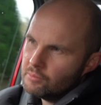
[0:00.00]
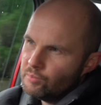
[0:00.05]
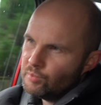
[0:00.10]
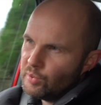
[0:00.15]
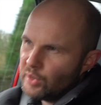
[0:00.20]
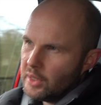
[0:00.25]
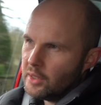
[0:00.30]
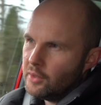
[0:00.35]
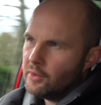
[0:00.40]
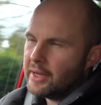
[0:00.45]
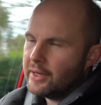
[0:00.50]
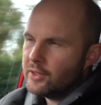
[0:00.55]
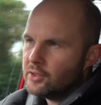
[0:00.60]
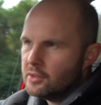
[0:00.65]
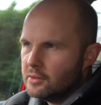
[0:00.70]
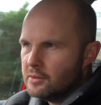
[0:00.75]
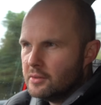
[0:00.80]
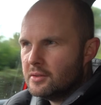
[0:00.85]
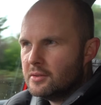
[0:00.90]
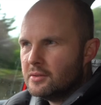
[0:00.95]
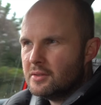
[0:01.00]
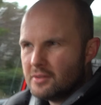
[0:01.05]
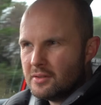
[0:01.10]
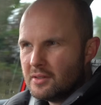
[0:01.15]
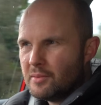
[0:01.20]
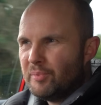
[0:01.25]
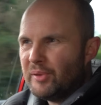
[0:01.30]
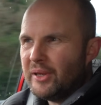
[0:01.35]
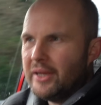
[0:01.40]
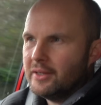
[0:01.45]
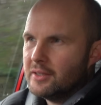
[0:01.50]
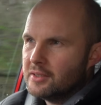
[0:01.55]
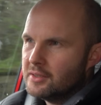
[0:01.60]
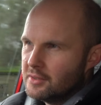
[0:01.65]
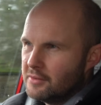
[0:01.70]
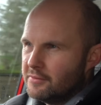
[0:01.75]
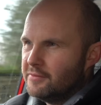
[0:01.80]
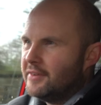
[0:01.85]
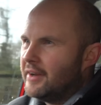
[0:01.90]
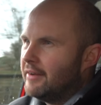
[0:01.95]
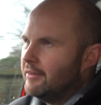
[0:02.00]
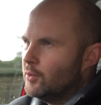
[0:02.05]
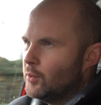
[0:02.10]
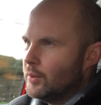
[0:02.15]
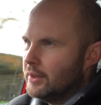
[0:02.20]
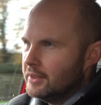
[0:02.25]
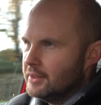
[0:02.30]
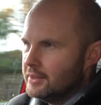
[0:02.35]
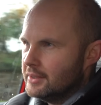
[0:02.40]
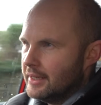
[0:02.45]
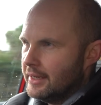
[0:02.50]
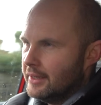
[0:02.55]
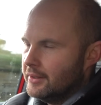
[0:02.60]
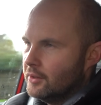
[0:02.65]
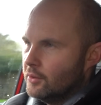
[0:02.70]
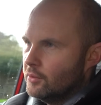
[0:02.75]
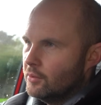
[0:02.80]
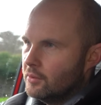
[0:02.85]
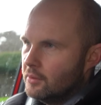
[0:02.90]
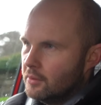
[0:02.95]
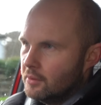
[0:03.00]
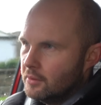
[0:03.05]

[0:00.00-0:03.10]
pillar action? There's a bit. It's a very windy day though.